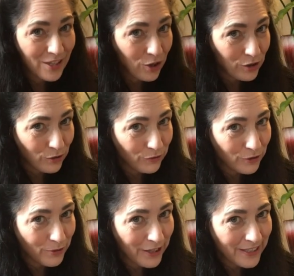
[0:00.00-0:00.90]
Clover
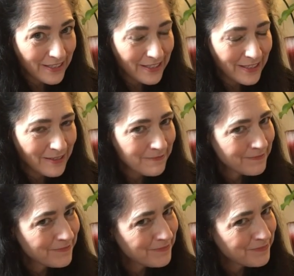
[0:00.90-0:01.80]
Brand.
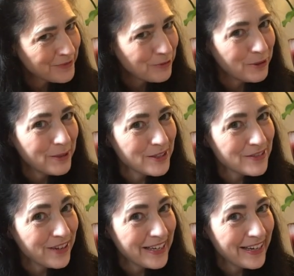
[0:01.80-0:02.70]
We're about to
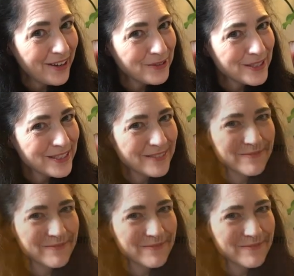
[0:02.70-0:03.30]
find out.